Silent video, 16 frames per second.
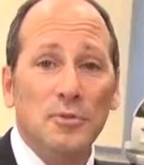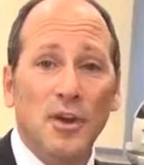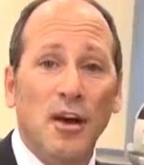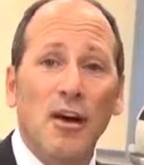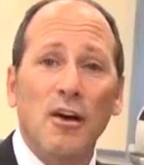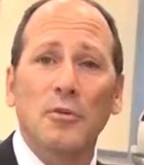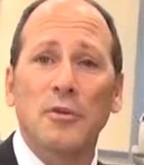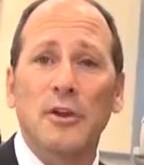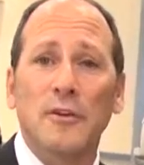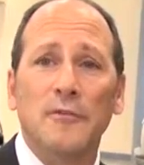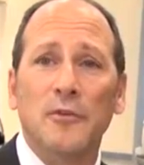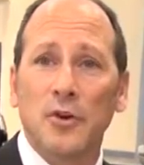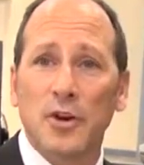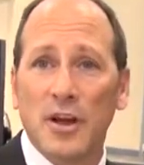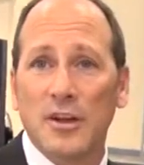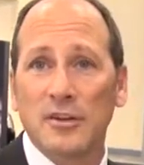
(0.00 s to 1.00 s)
the way to
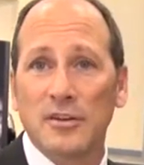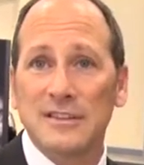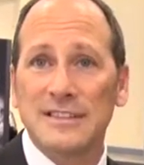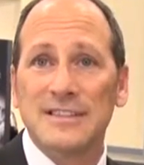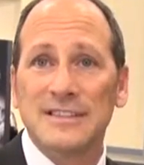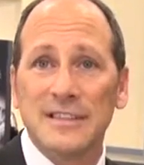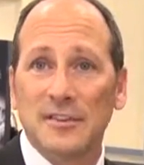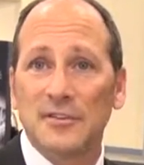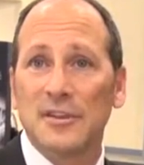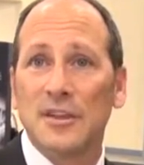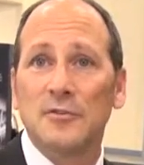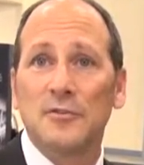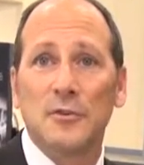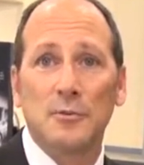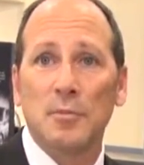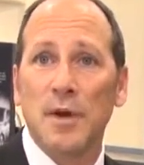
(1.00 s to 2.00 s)
460
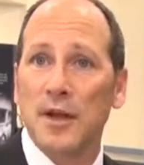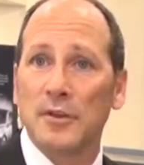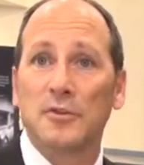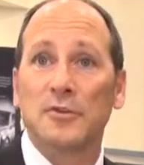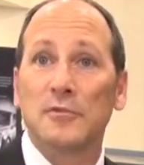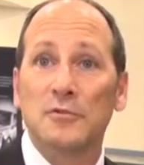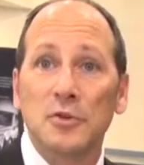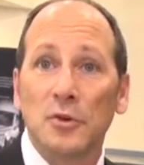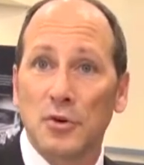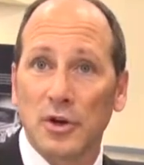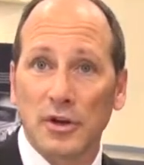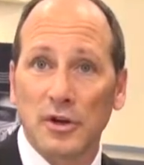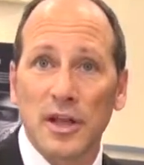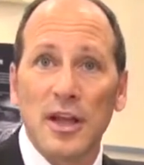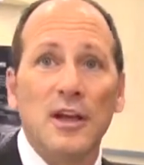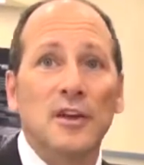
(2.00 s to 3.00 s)
foot-pounds of torque.